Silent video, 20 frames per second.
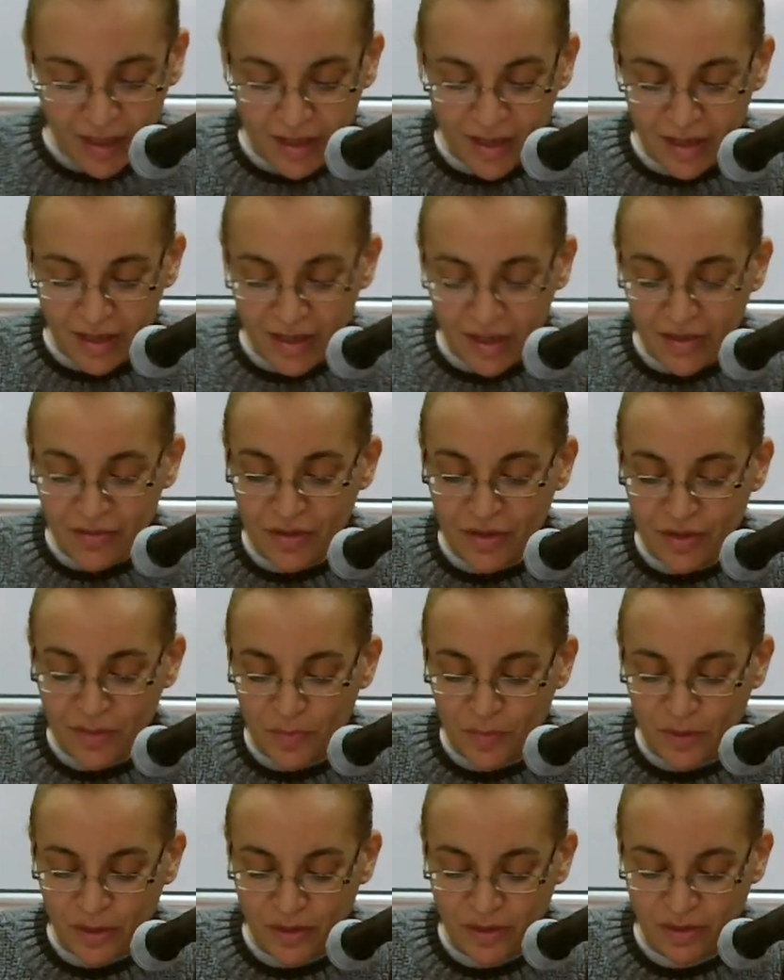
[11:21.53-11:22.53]
Another
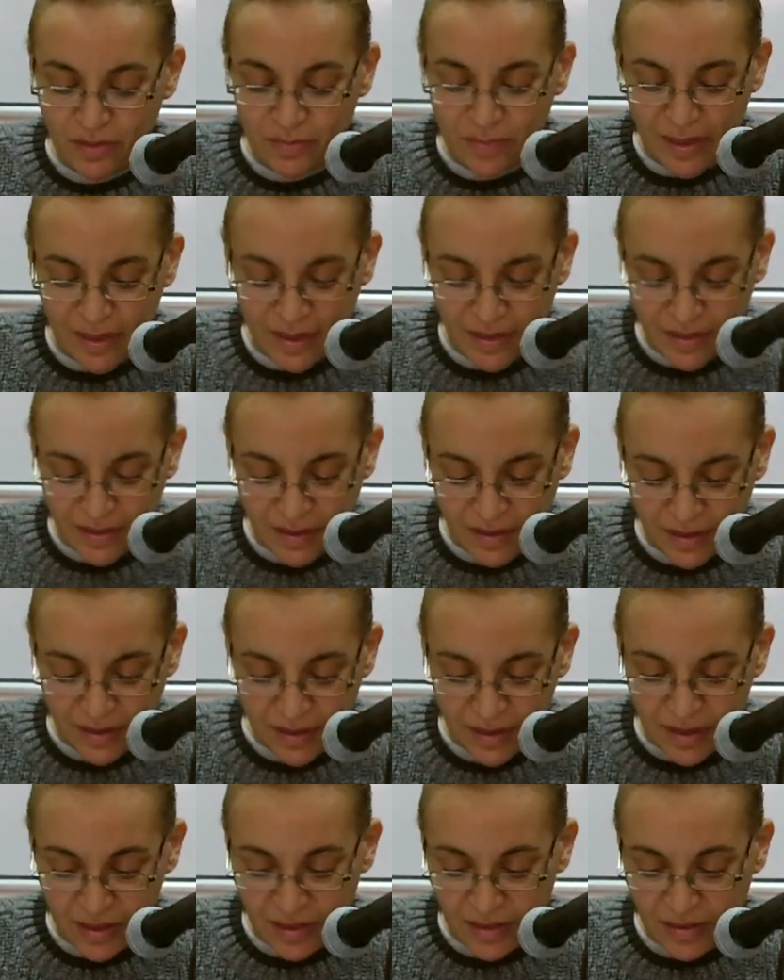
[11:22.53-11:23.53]
possibility
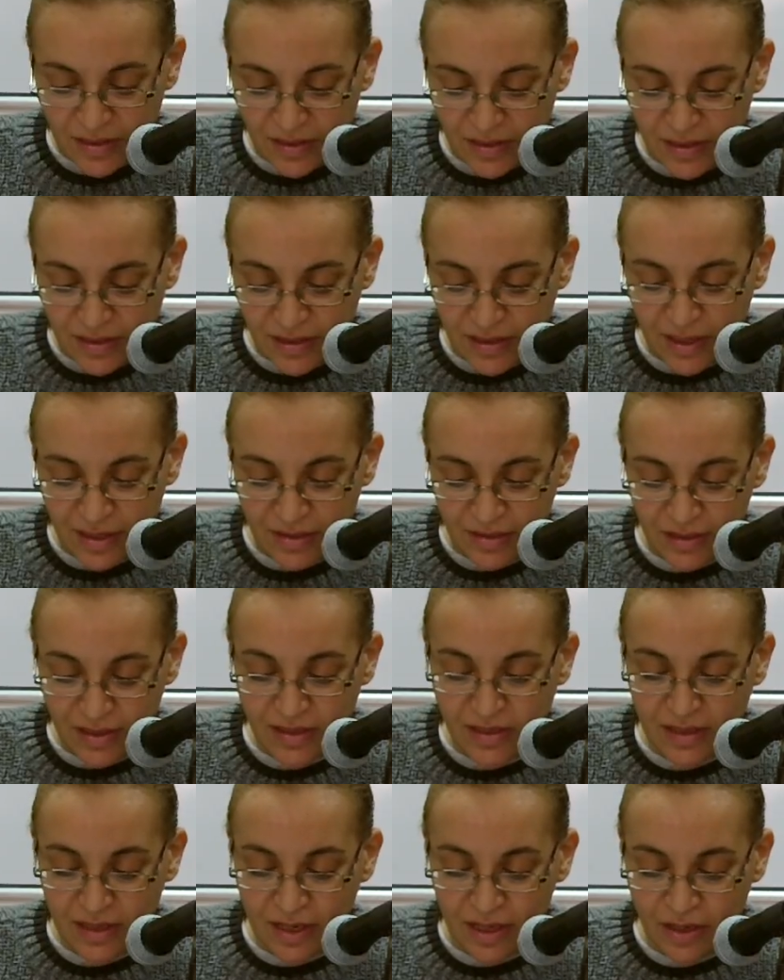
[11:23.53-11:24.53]
is that
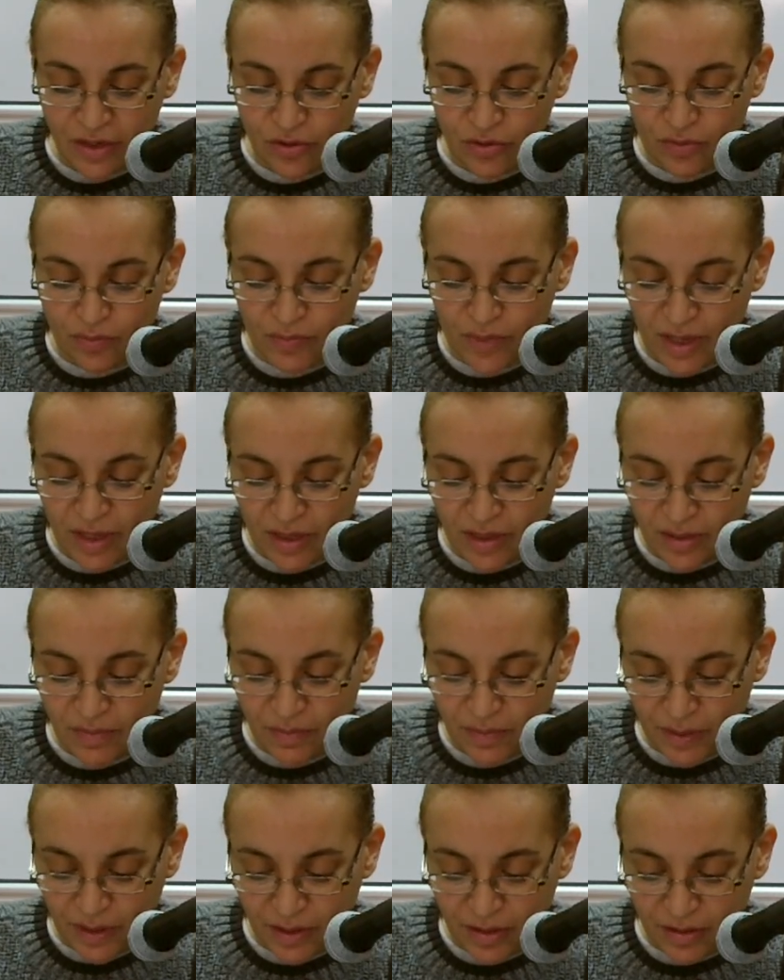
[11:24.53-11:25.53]
this icon may
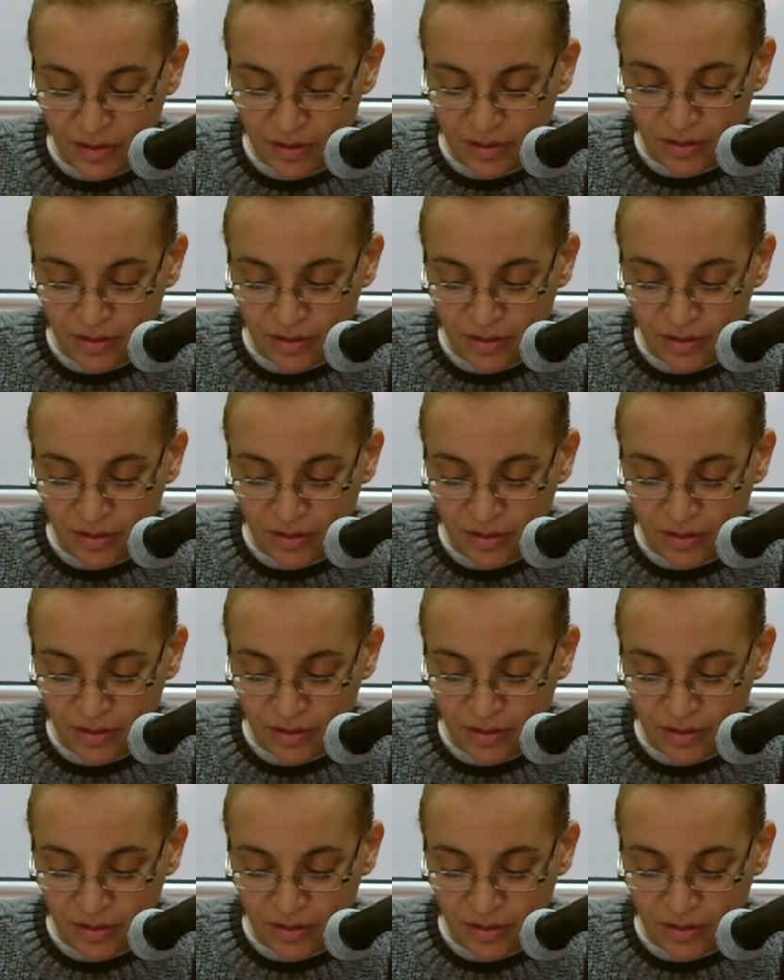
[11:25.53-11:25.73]
depict